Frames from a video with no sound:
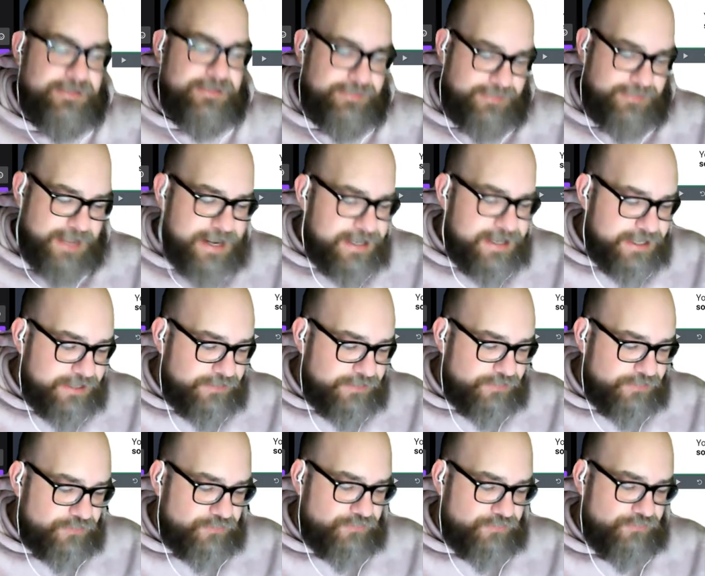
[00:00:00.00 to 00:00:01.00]
they can
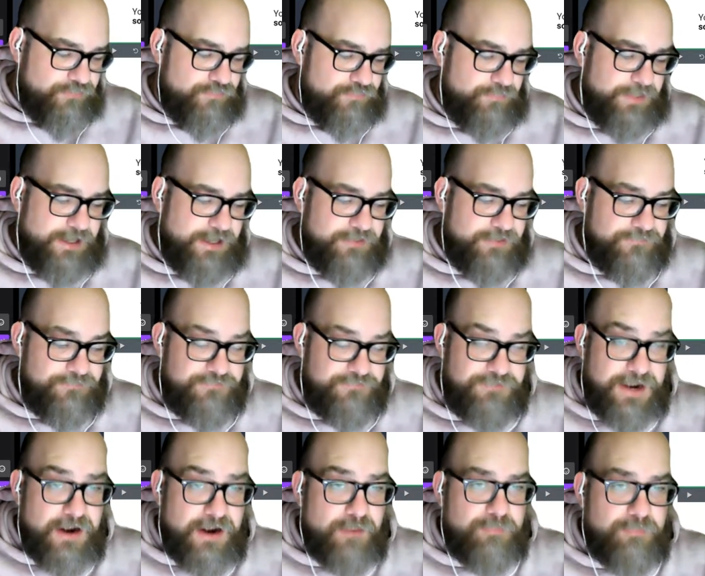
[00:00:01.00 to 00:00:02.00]
assume that a
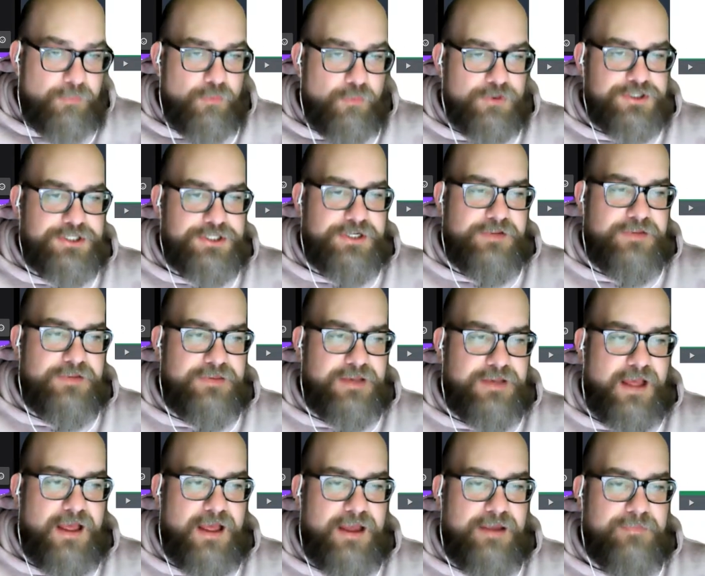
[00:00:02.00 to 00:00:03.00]
fair portion of the
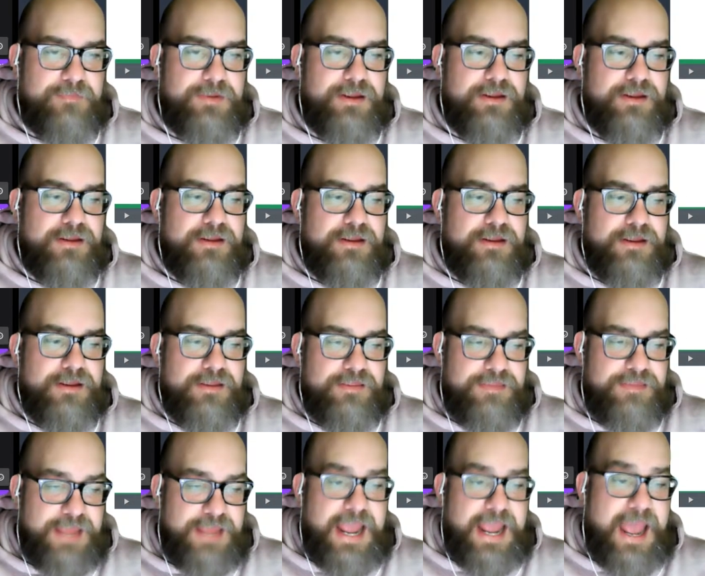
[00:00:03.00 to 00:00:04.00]
time
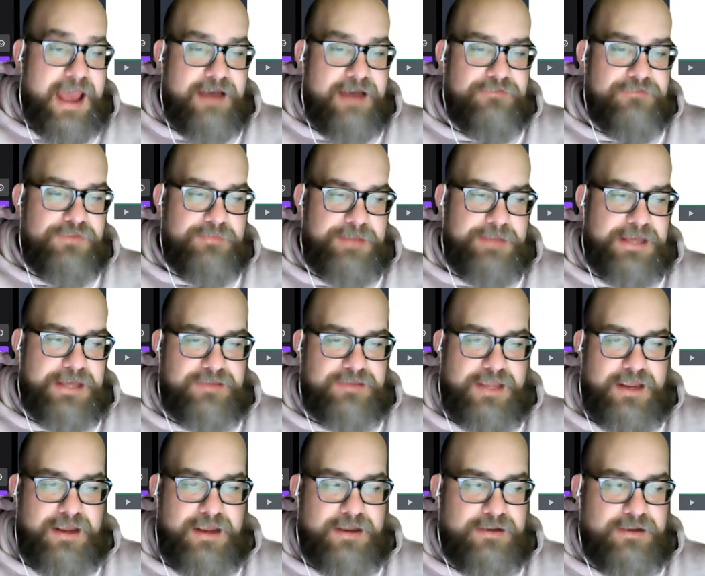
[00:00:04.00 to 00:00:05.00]
they have the best hand.